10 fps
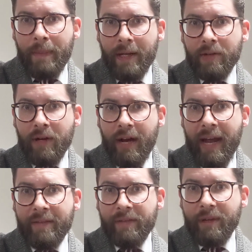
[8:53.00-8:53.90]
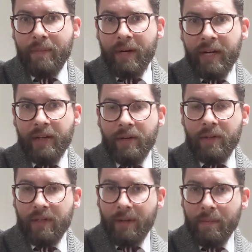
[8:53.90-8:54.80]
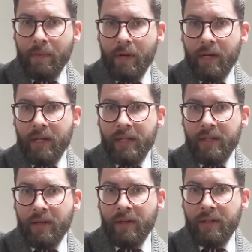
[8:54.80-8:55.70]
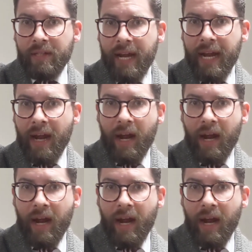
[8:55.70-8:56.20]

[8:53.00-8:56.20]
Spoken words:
But you're going to have somebody who at some point is going to say,